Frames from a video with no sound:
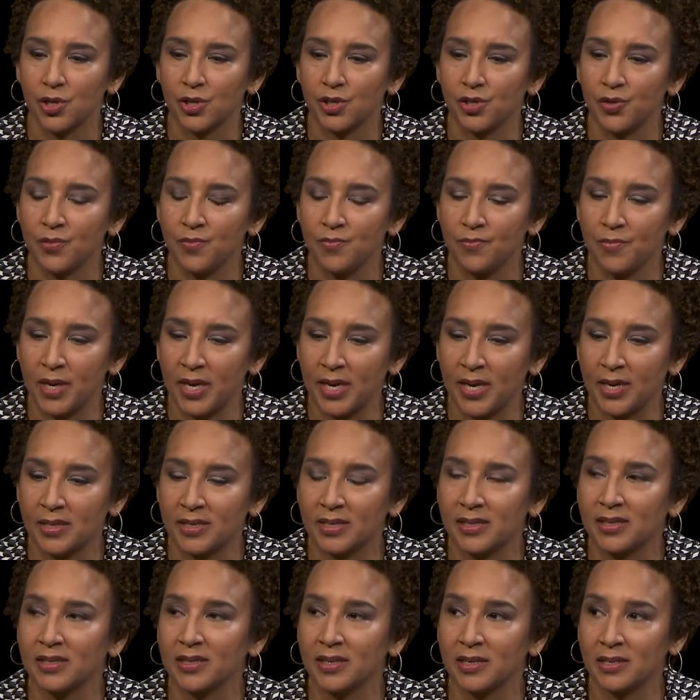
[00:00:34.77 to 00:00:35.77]
to
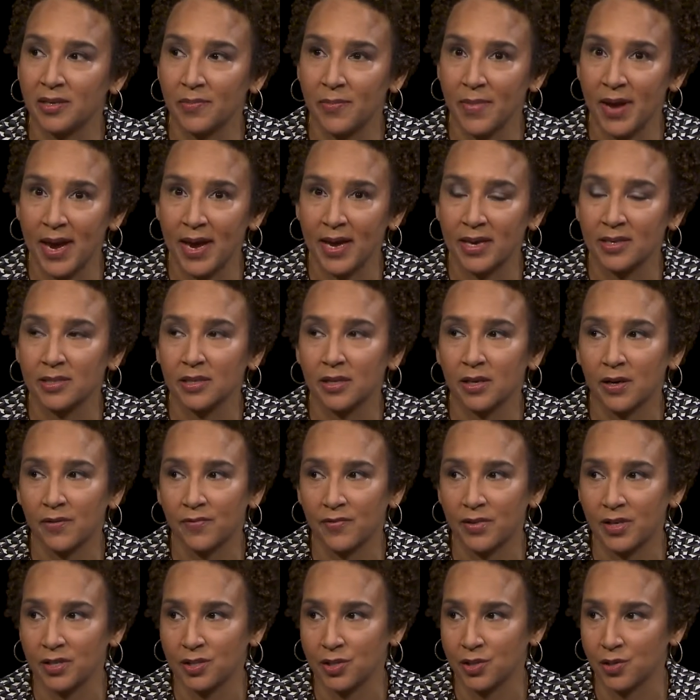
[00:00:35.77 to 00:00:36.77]
meet the demands
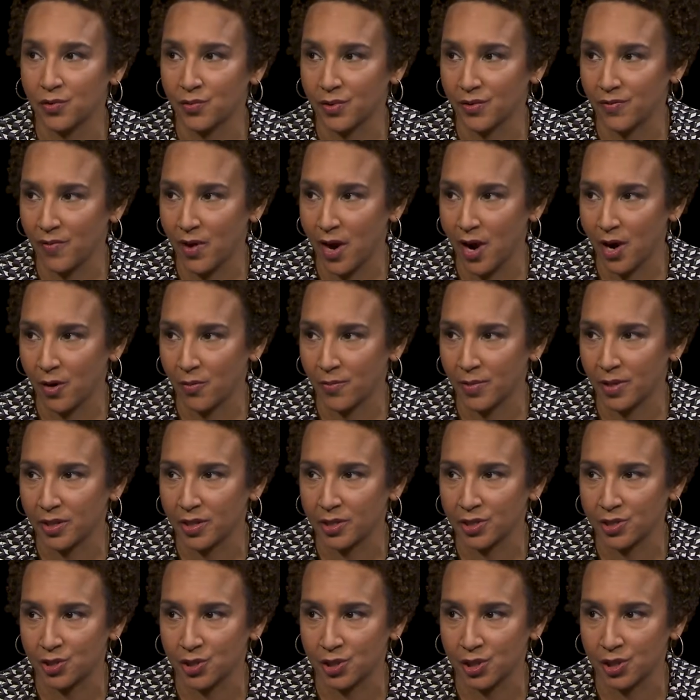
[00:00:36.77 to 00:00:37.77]
of this new environment,
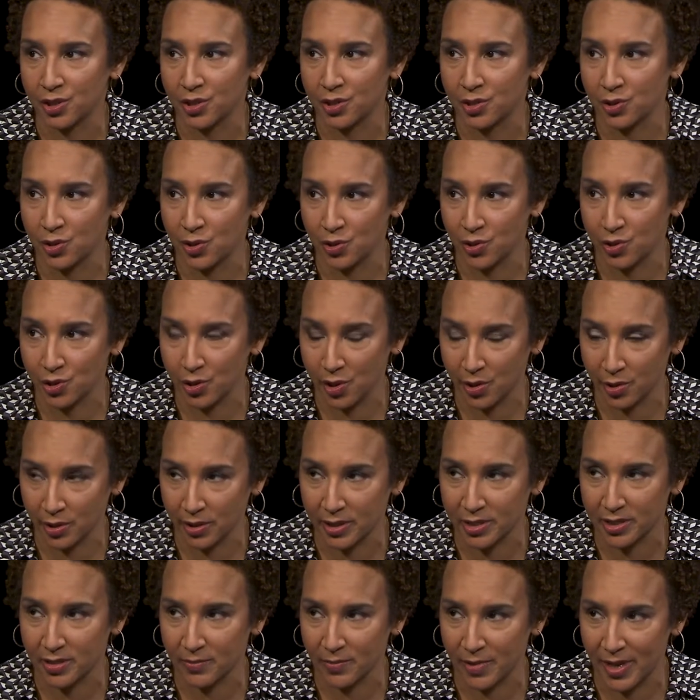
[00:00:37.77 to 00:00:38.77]
this just new
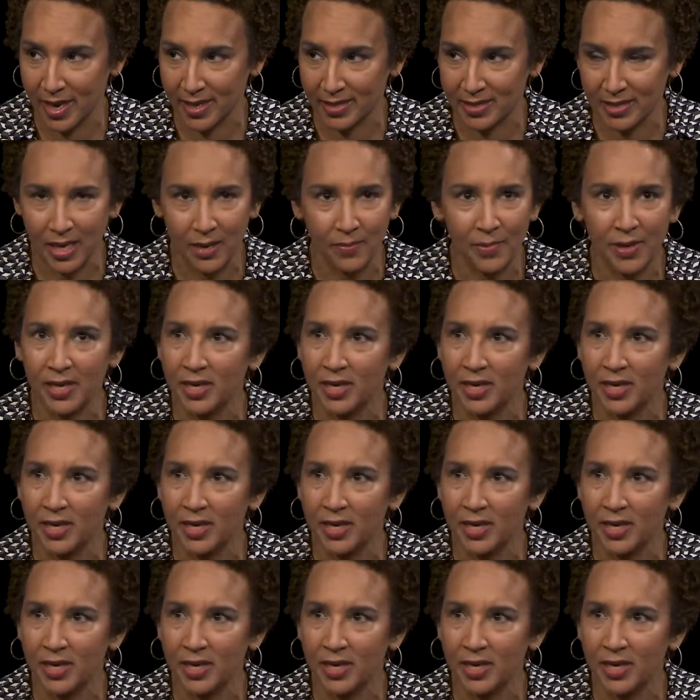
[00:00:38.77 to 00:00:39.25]
journalism landscape.